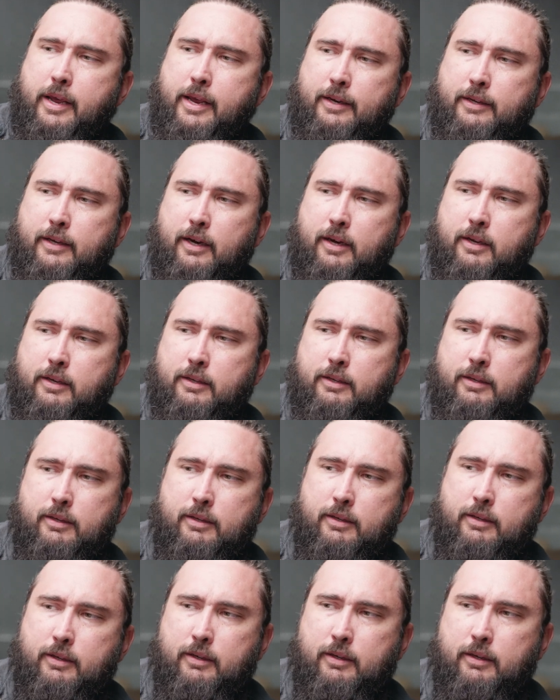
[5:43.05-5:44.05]

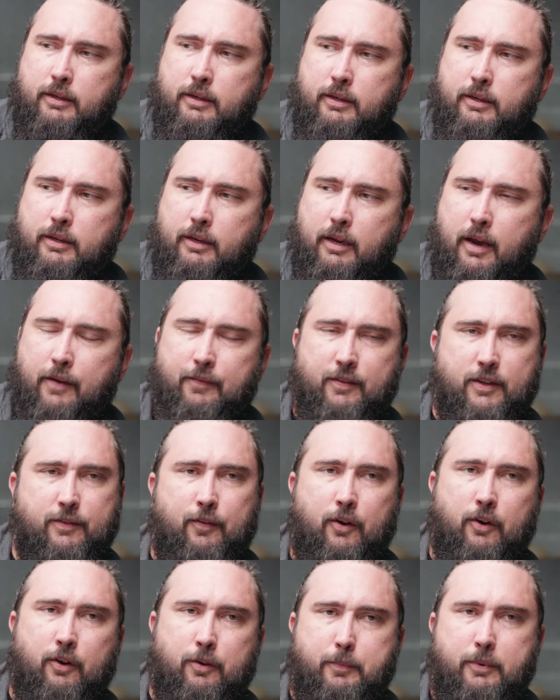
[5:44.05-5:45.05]
does have this
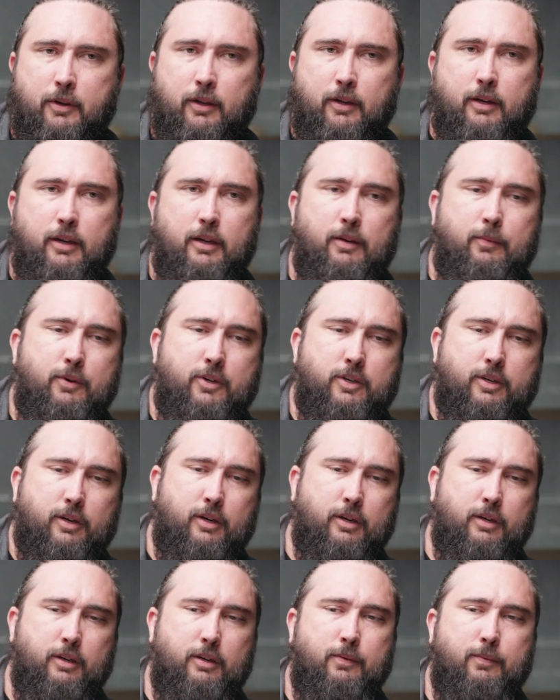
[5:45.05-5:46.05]
vulnerability, which
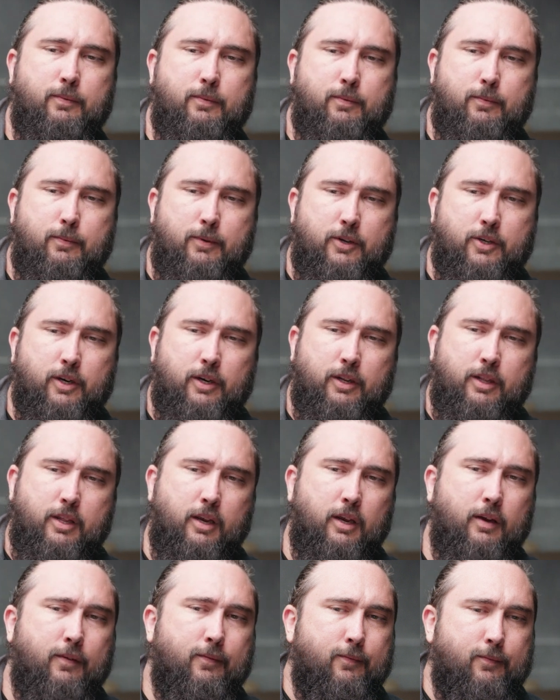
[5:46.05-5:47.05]
I
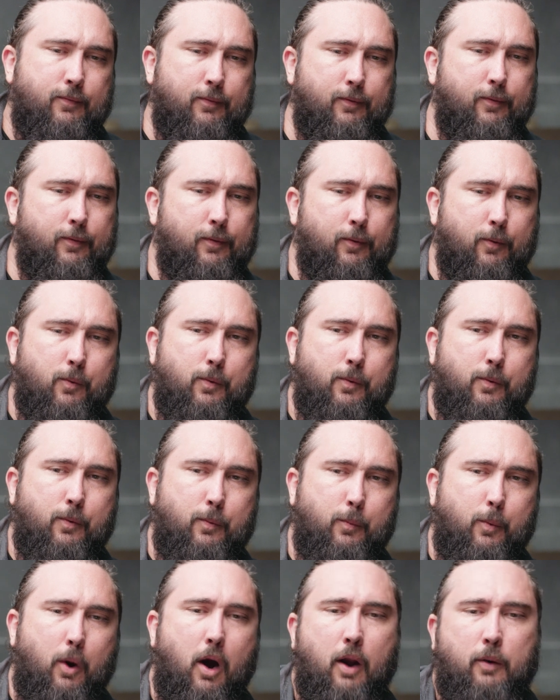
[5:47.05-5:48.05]
think
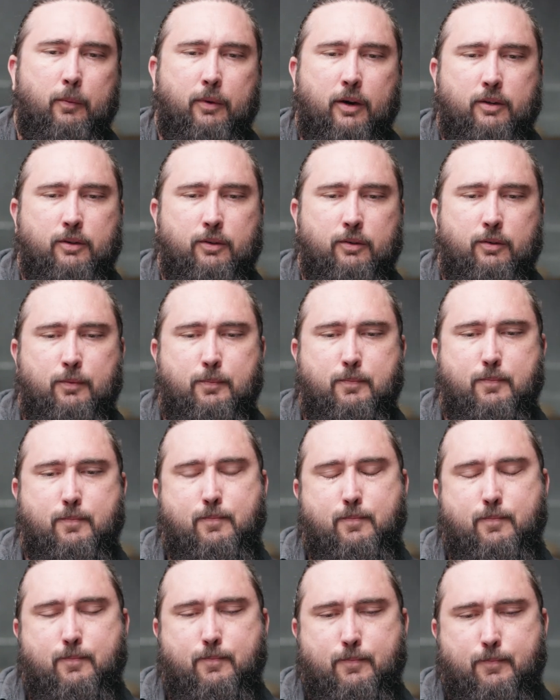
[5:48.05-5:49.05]
Wyatt Russell
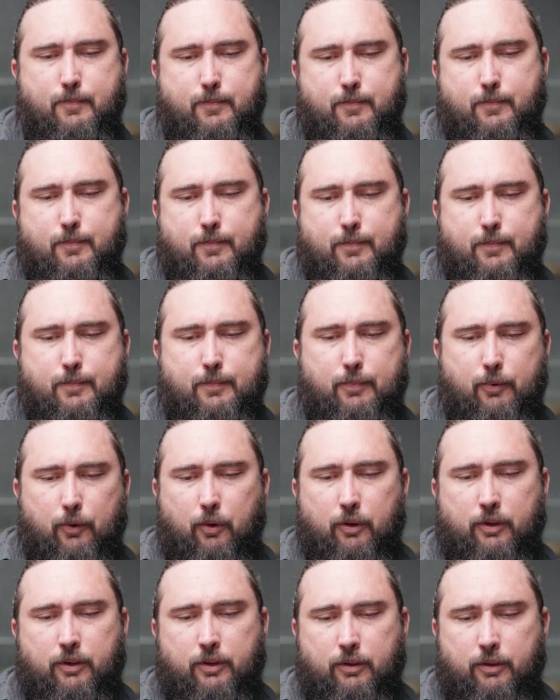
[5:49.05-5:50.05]

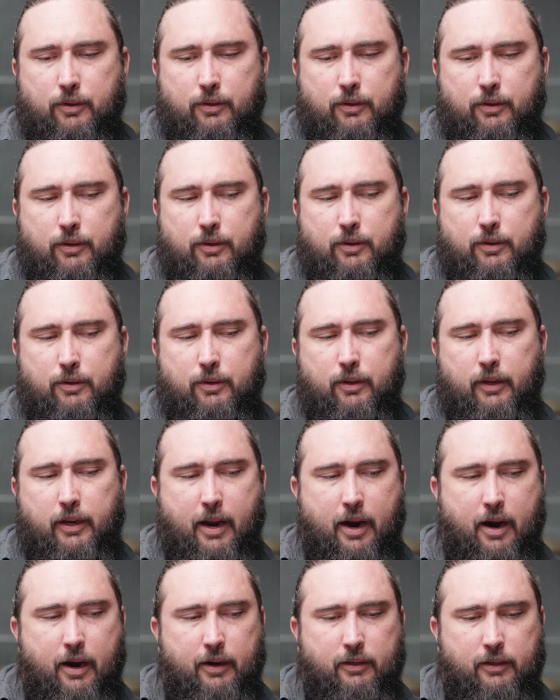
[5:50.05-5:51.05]
brought to the
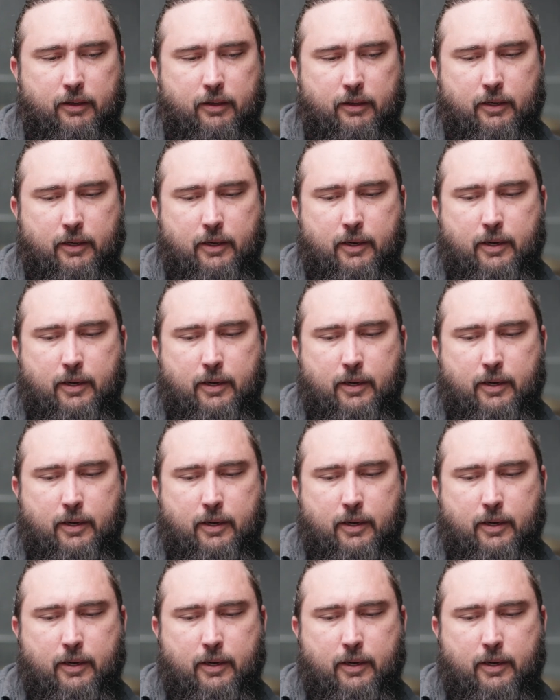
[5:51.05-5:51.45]
character.